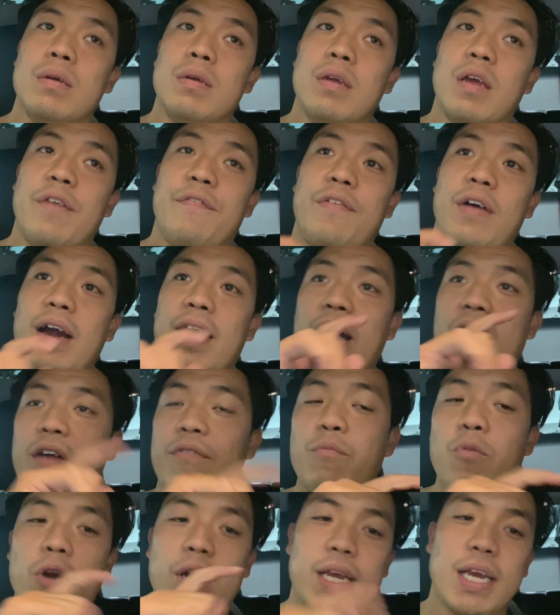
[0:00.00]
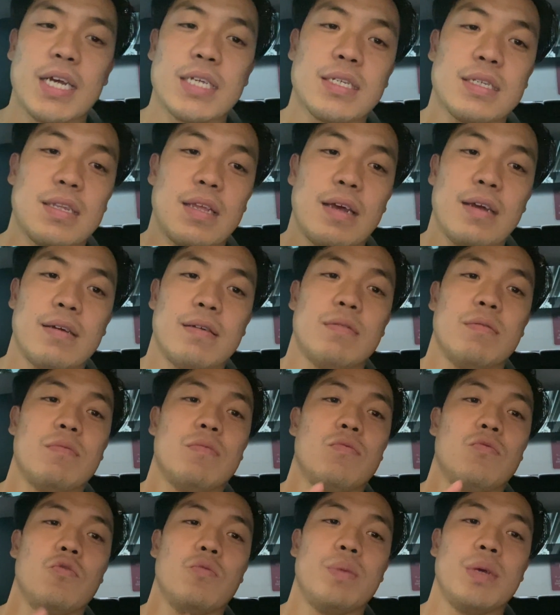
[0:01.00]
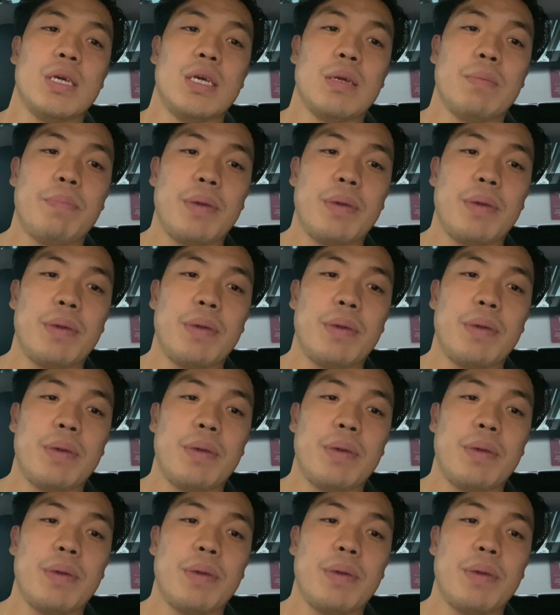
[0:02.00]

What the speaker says: if I have more guests that will be